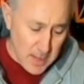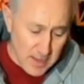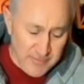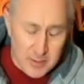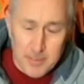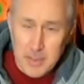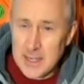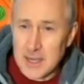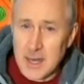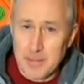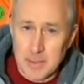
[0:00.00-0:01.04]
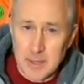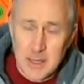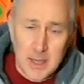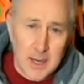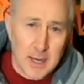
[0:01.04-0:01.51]
If you pick up
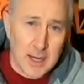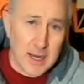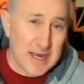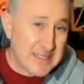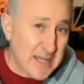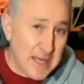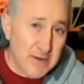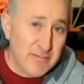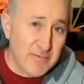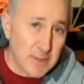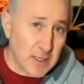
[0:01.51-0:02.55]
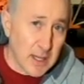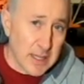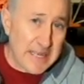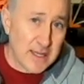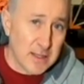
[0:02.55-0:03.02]
a 10-foot
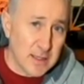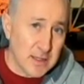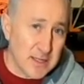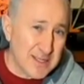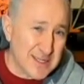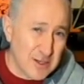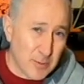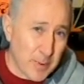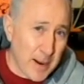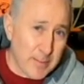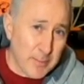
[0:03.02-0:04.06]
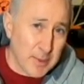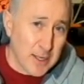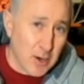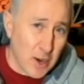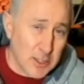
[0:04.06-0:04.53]
length of this, it'll
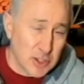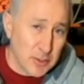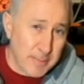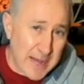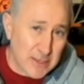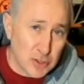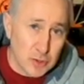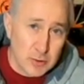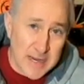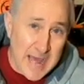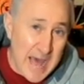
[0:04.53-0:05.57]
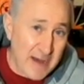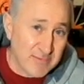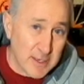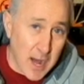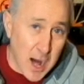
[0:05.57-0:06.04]
probably cost you about
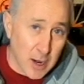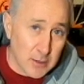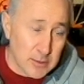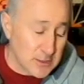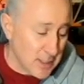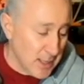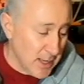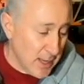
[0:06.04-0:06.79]
$2.50.